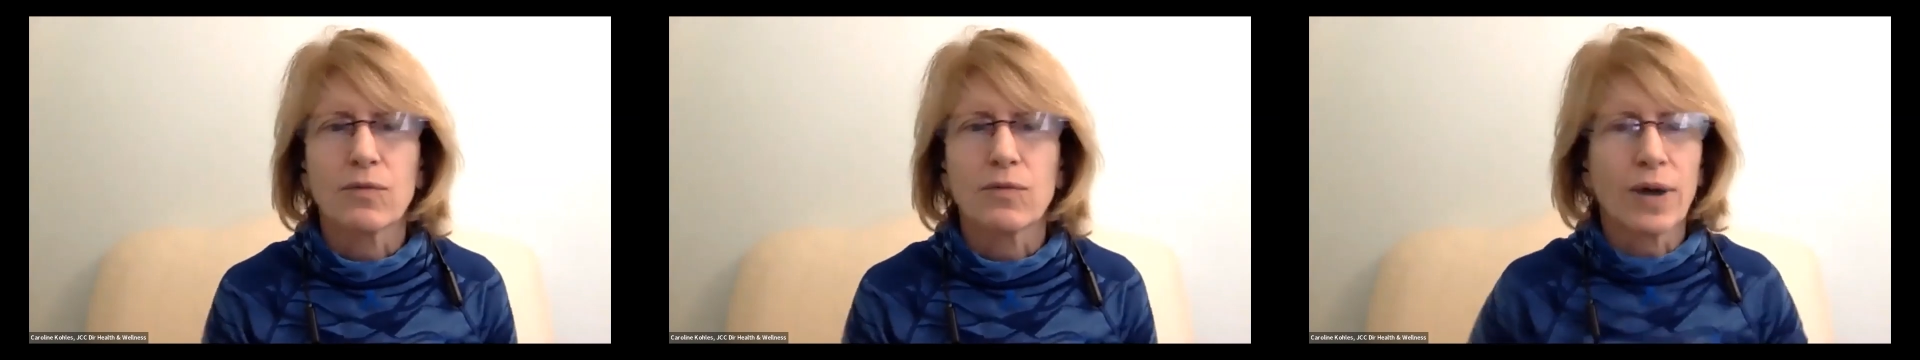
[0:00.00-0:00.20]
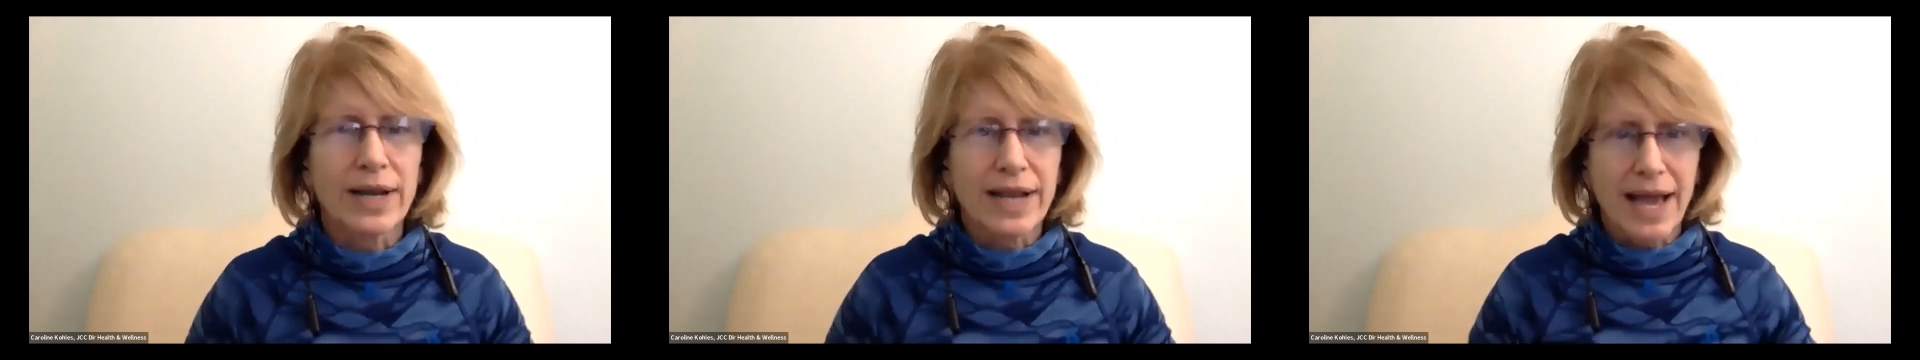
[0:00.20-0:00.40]

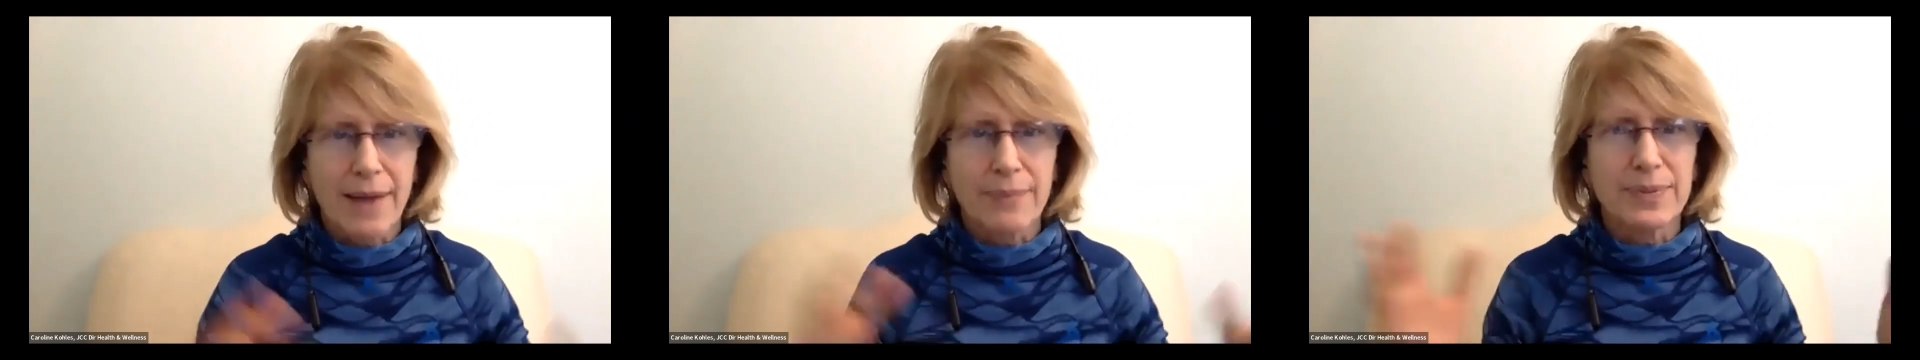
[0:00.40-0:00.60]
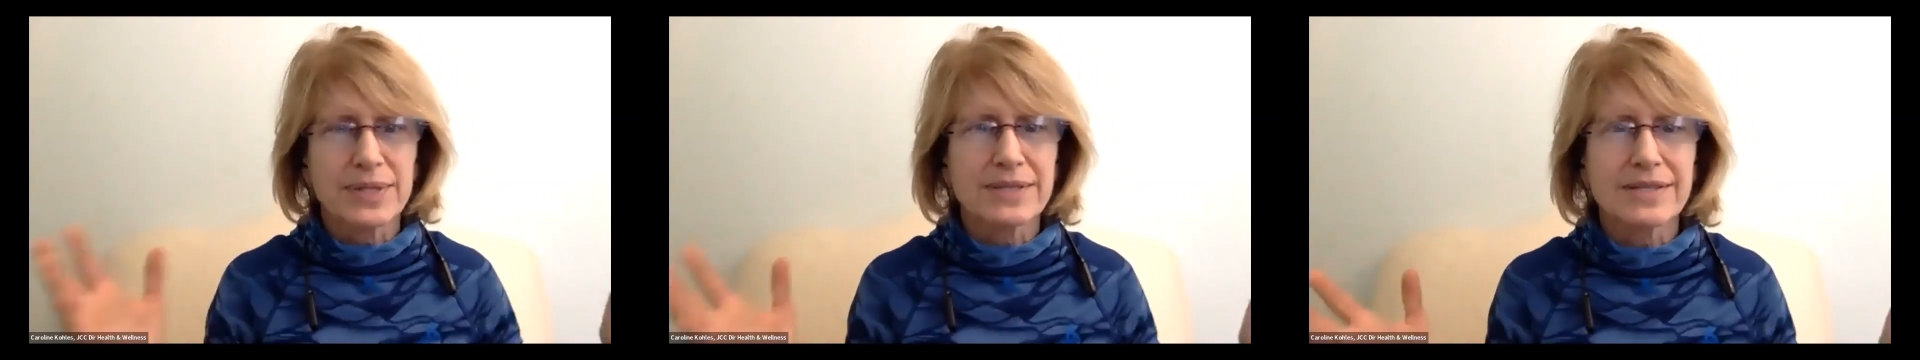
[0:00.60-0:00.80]
what
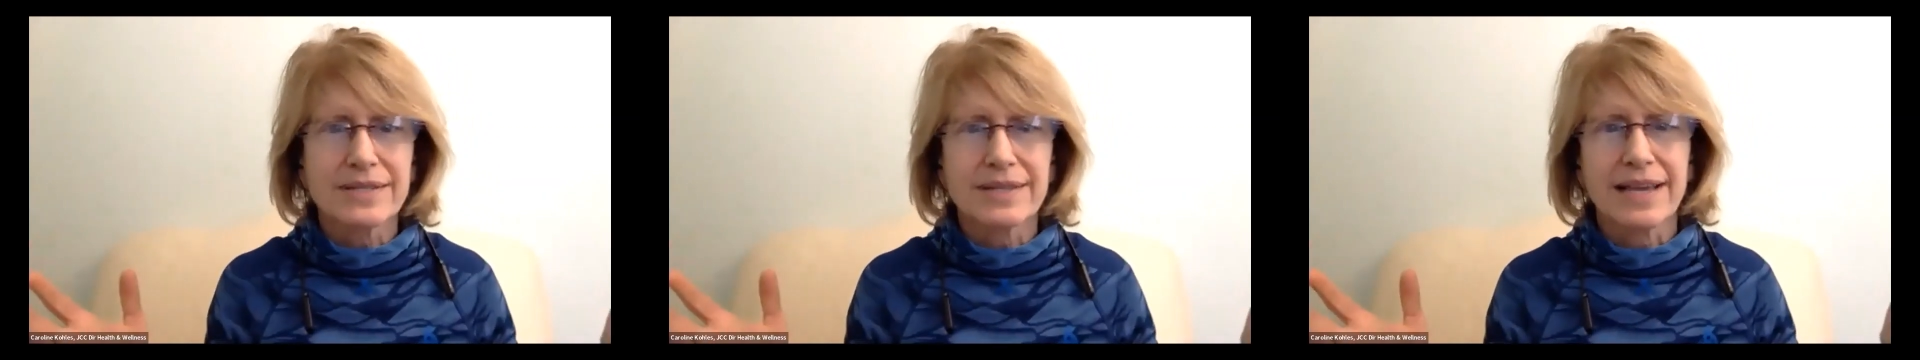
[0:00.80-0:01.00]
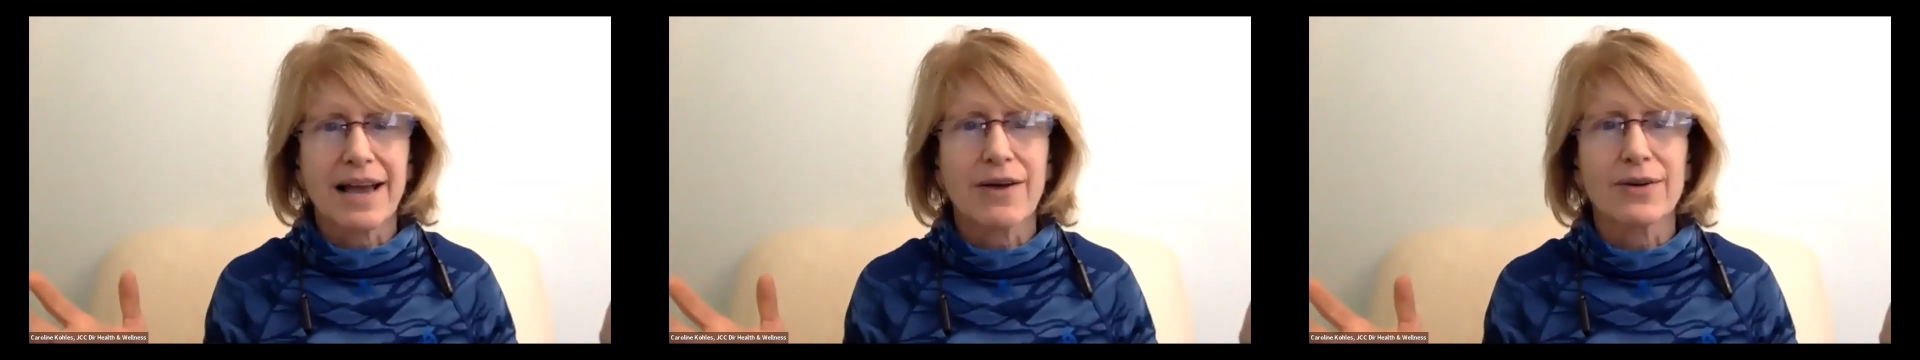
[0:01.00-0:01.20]
happens,
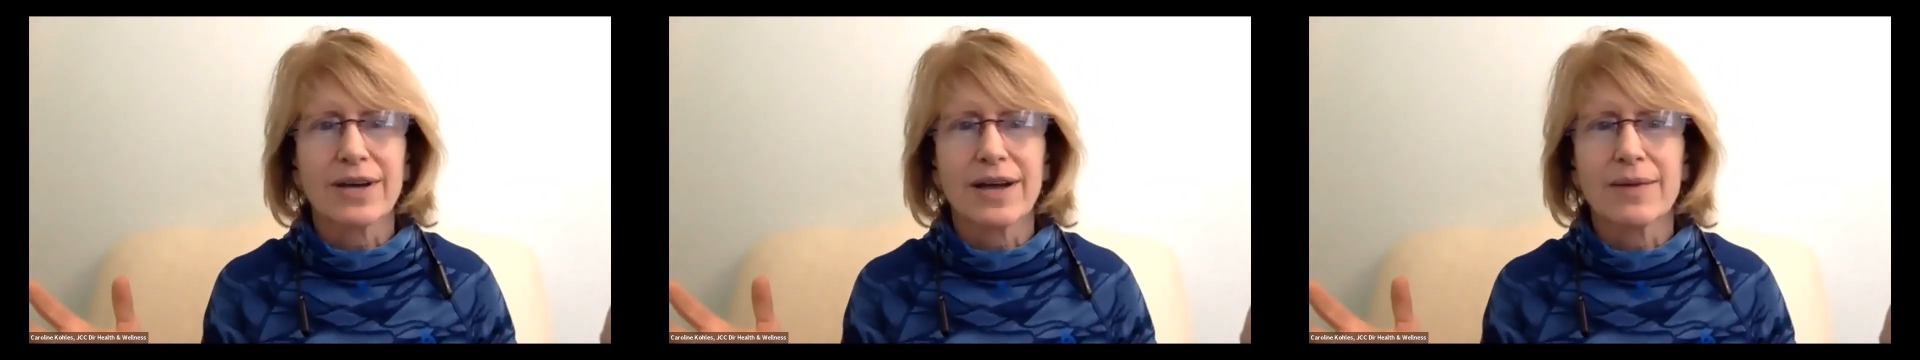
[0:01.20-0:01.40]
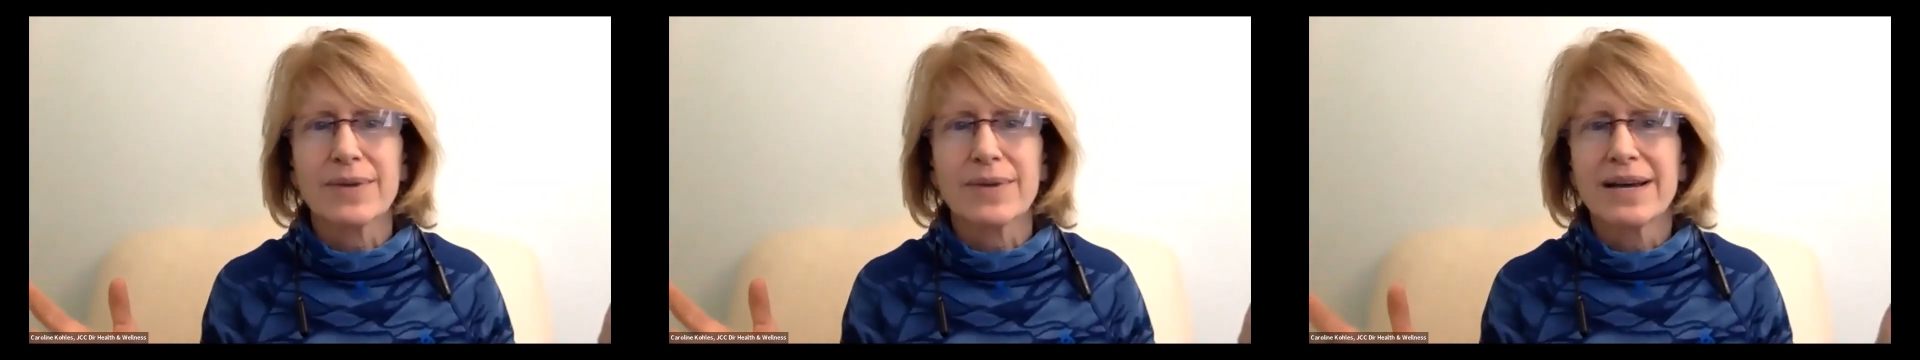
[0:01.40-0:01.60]
the
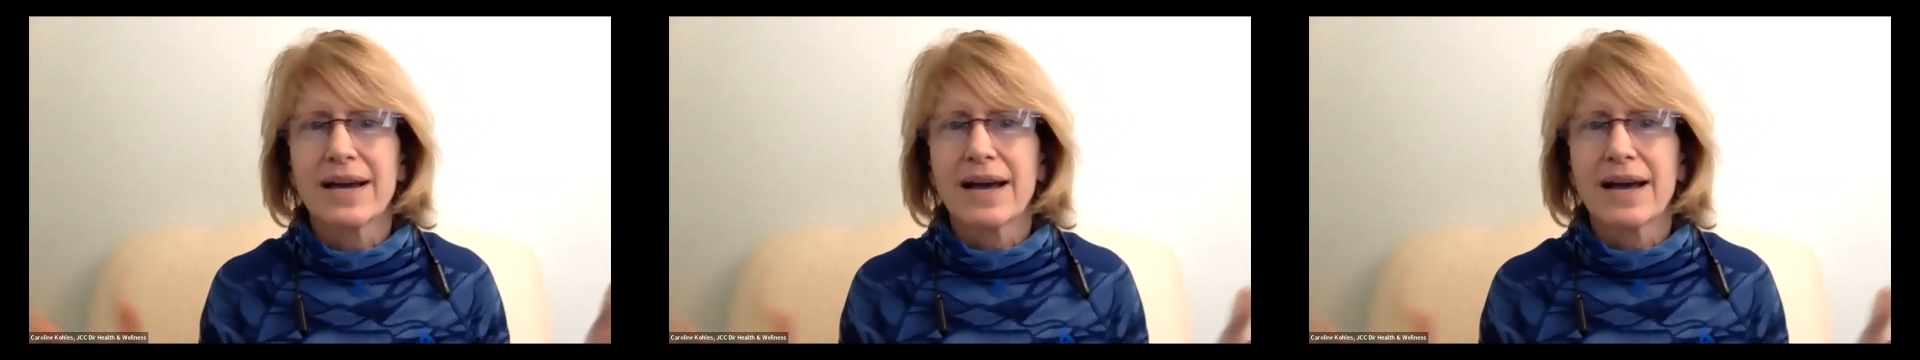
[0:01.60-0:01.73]
outcome,